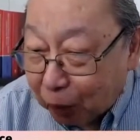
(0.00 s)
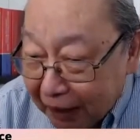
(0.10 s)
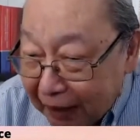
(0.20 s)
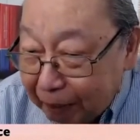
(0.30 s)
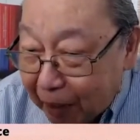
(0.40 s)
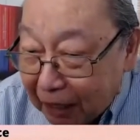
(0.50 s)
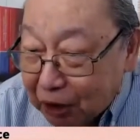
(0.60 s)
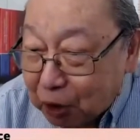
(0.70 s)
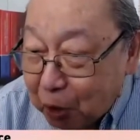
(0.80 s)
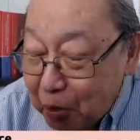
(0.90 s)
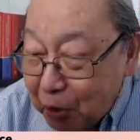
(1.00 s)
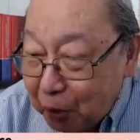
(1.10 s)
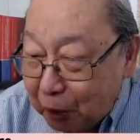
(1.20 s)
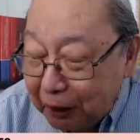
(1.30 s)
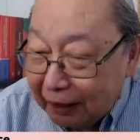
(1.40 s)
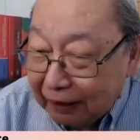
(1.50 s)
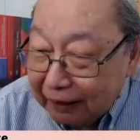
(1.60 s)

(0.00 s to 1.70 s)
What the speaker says: when the Paris Commune